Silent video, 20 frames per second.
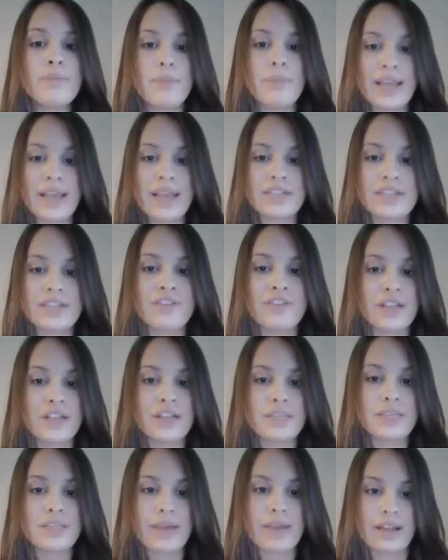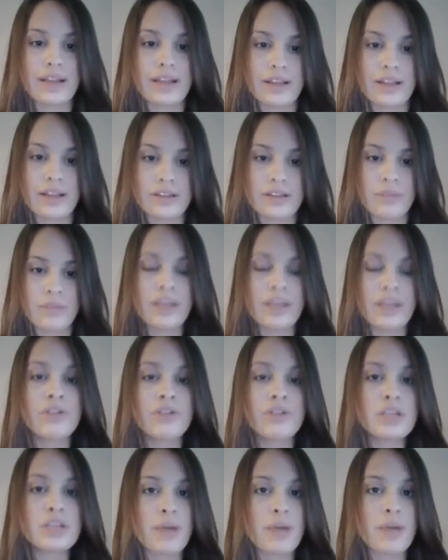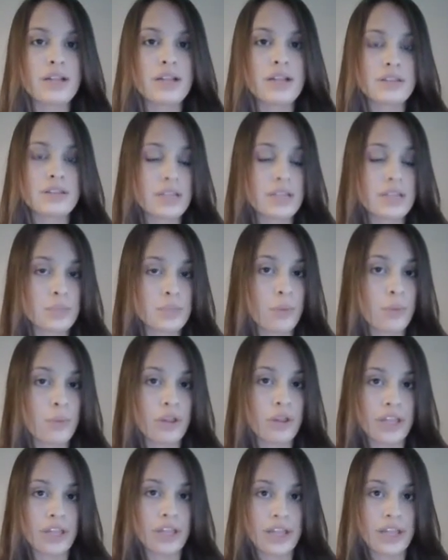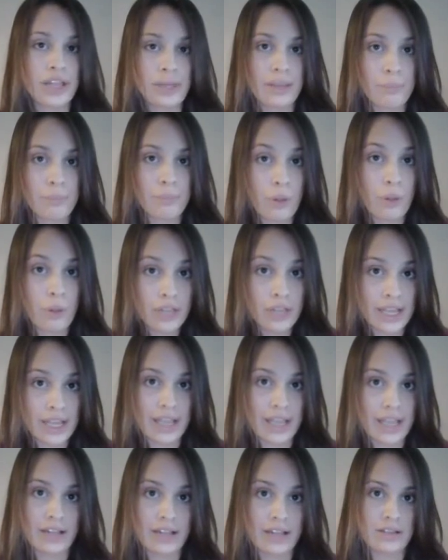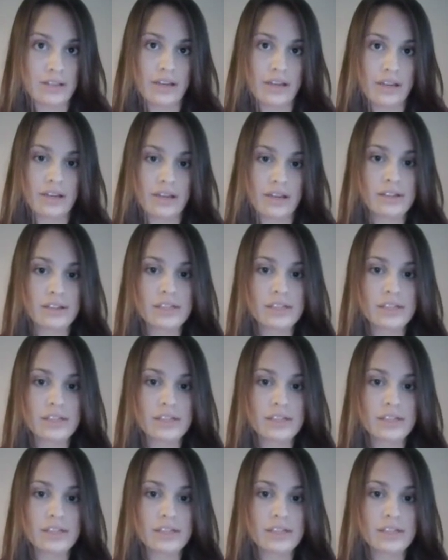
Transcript: main defense mechanism in response to his bullying incident.